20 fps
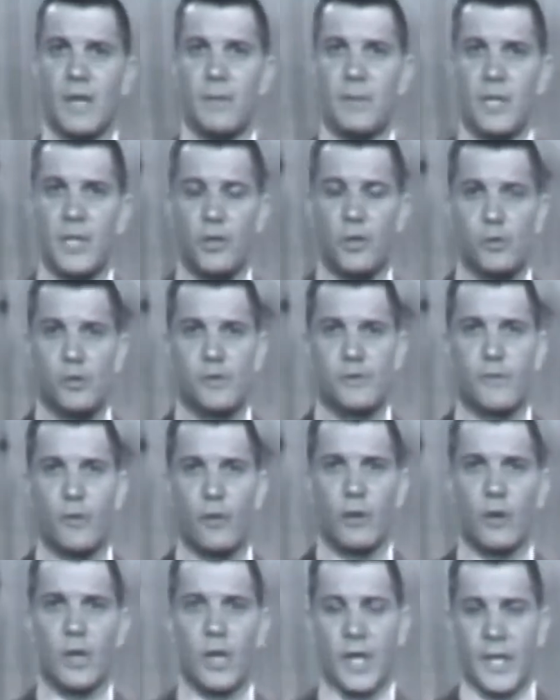may be used
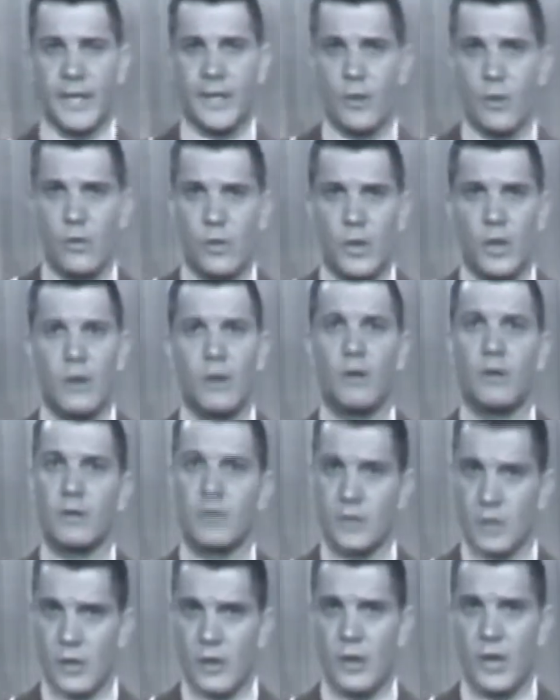for audio
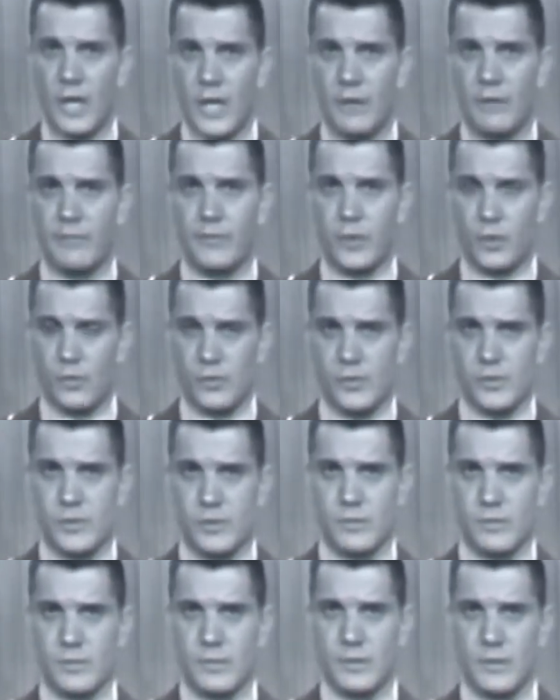or RF
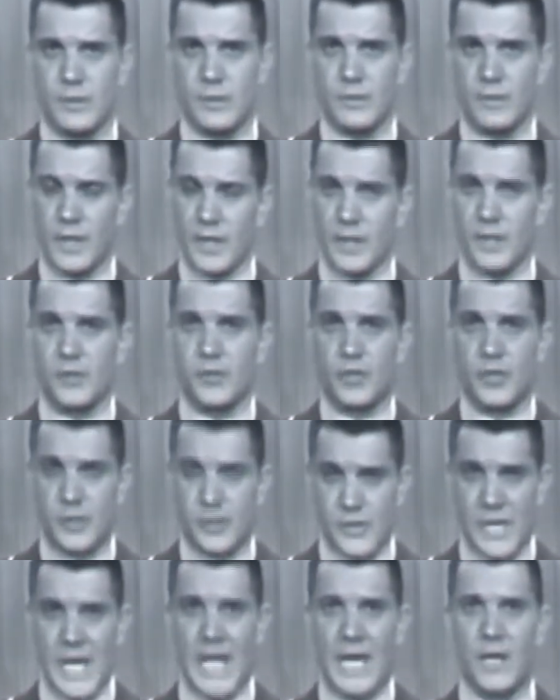use. That is,
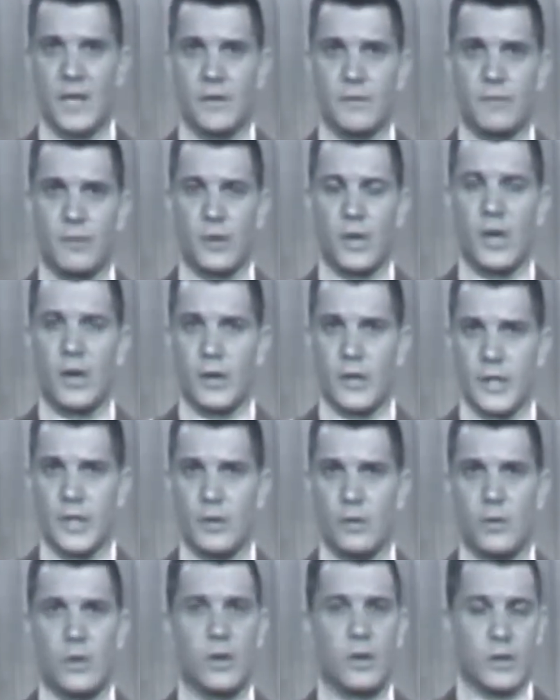designed for
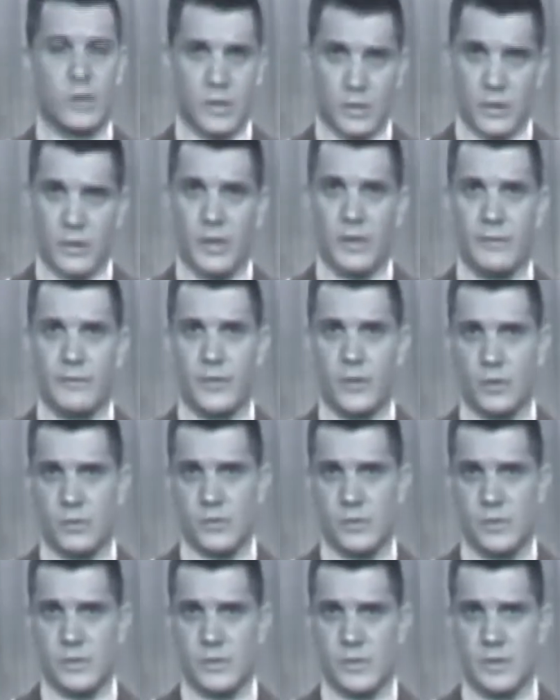audio or RF
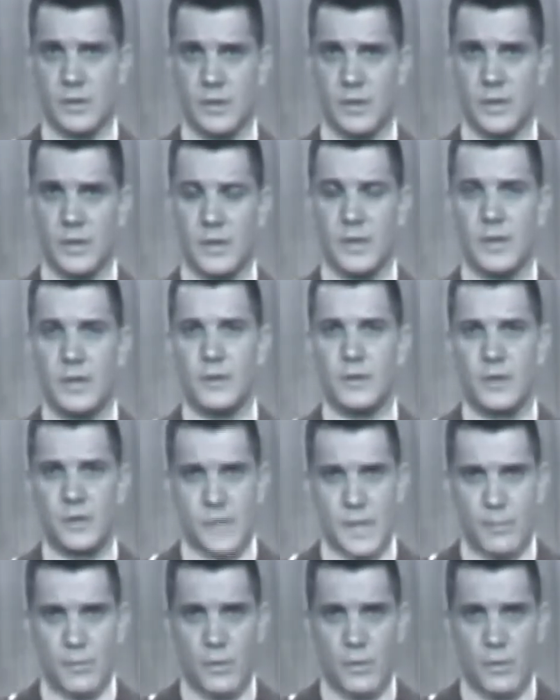use. The